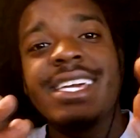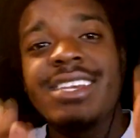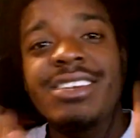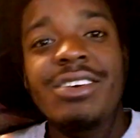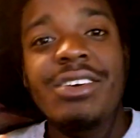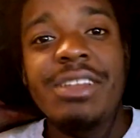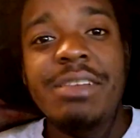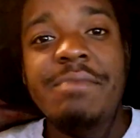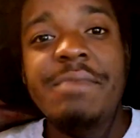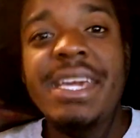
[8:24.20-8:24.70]
You
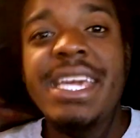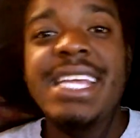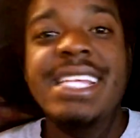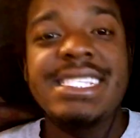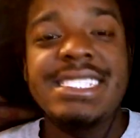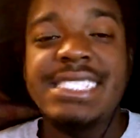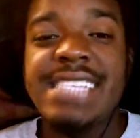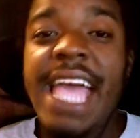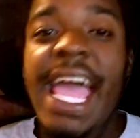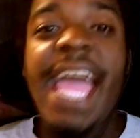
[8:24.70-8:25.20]
know what I mean?
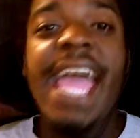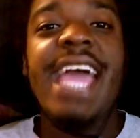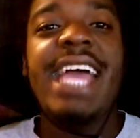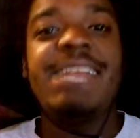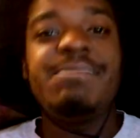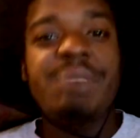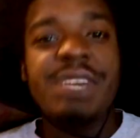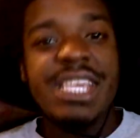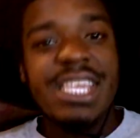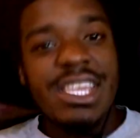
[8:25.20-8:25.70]
It's
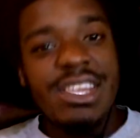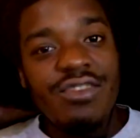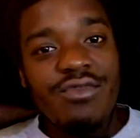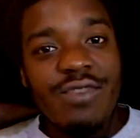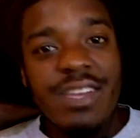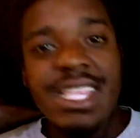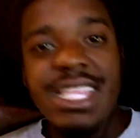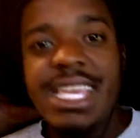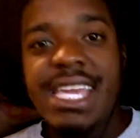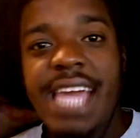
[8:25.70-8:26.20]
sad, but you
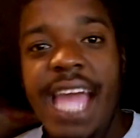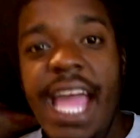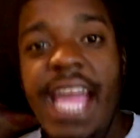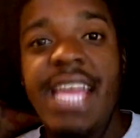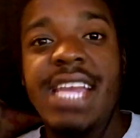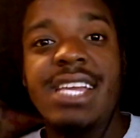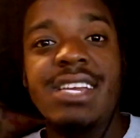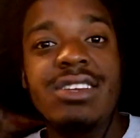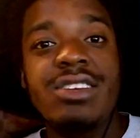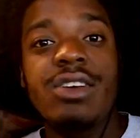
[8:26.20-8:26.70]
really
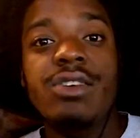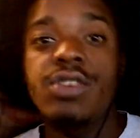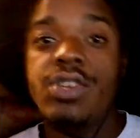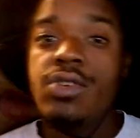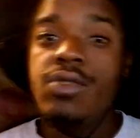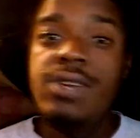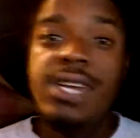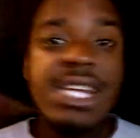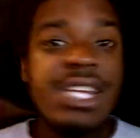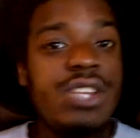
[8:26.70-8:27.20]
can't. You know
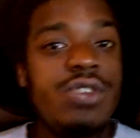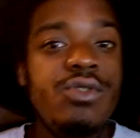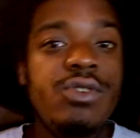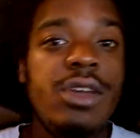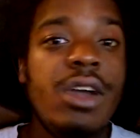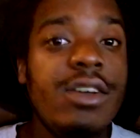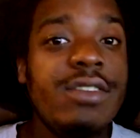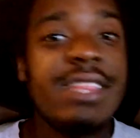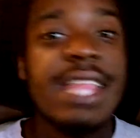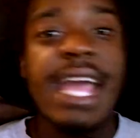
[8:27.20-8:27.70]
you can do
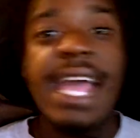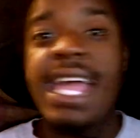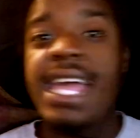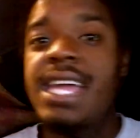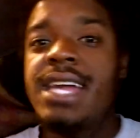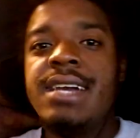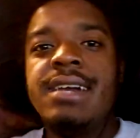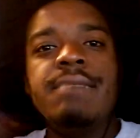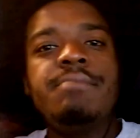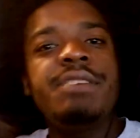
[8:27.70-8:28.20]
your
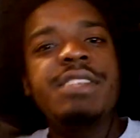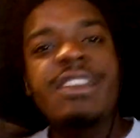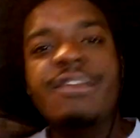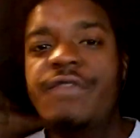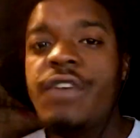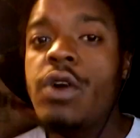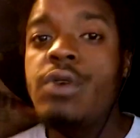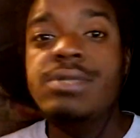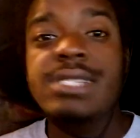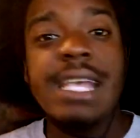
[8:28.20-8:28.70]
thing, but the
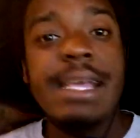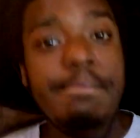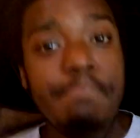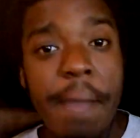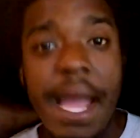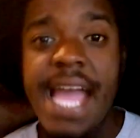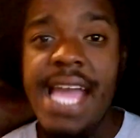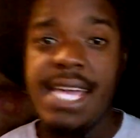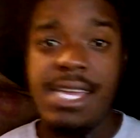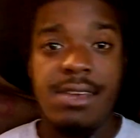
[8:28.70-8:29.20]
folks ain't
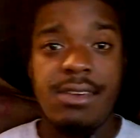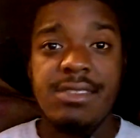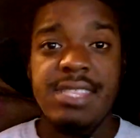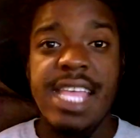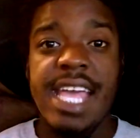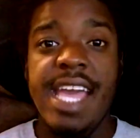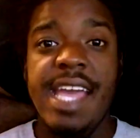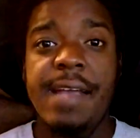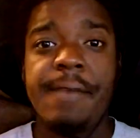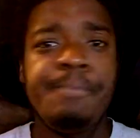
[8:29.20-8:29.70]
buying your
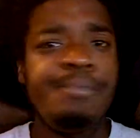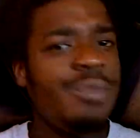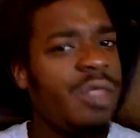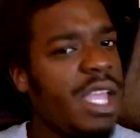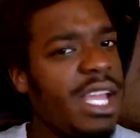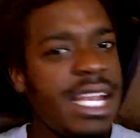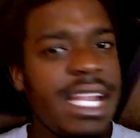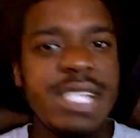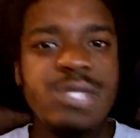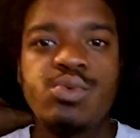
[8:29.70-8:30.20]
thing
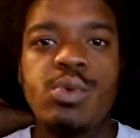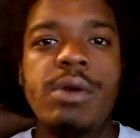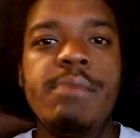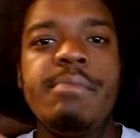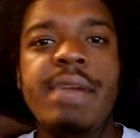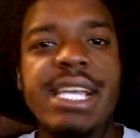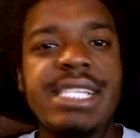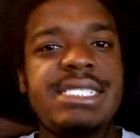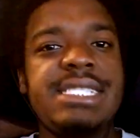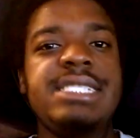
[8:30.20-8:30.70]
and that's what
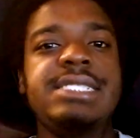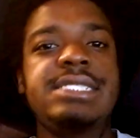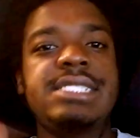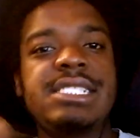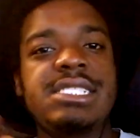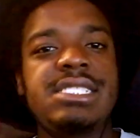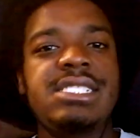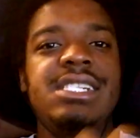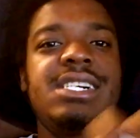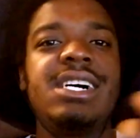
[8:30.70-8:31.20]
makes it
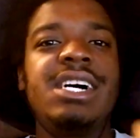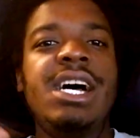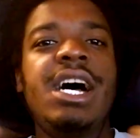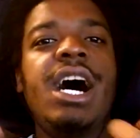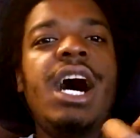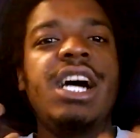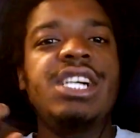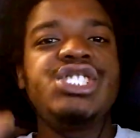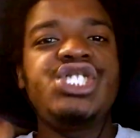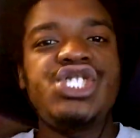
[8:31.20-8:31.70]
such a,
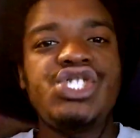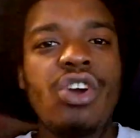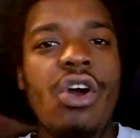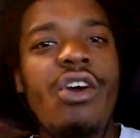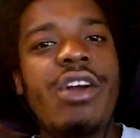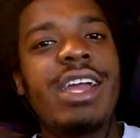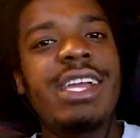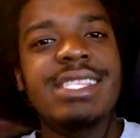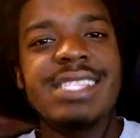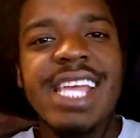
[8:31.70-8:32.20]
a
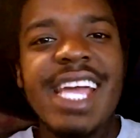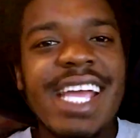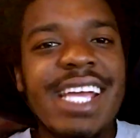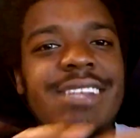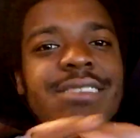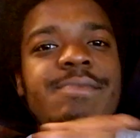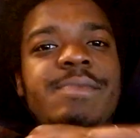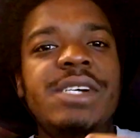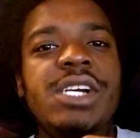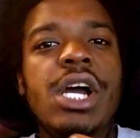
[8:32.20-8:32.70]
jarring
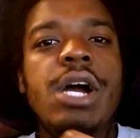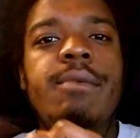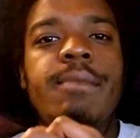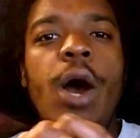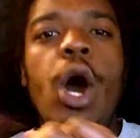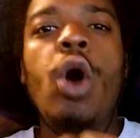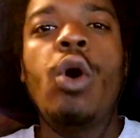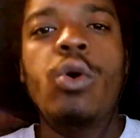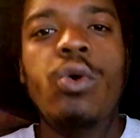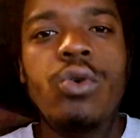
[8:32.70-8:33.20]
thing to become
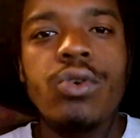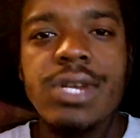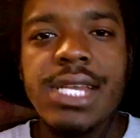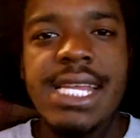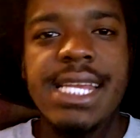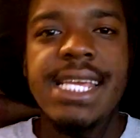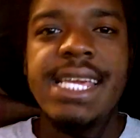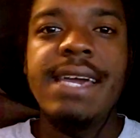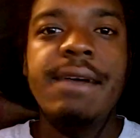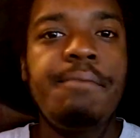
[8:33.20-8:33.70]
old
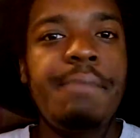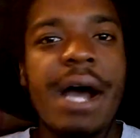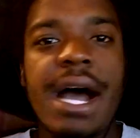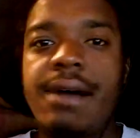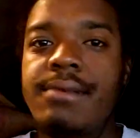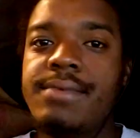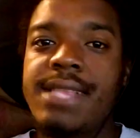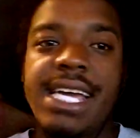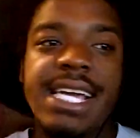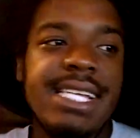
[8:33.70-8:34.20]
in hip
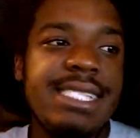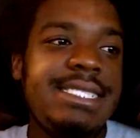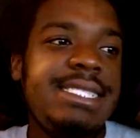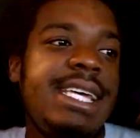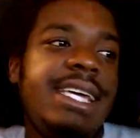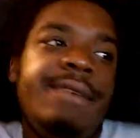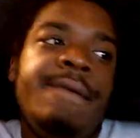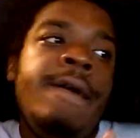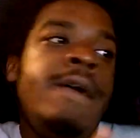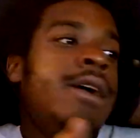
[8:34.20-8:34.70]
hop. Like I
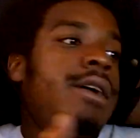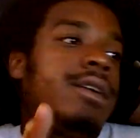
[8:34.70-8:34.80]
said,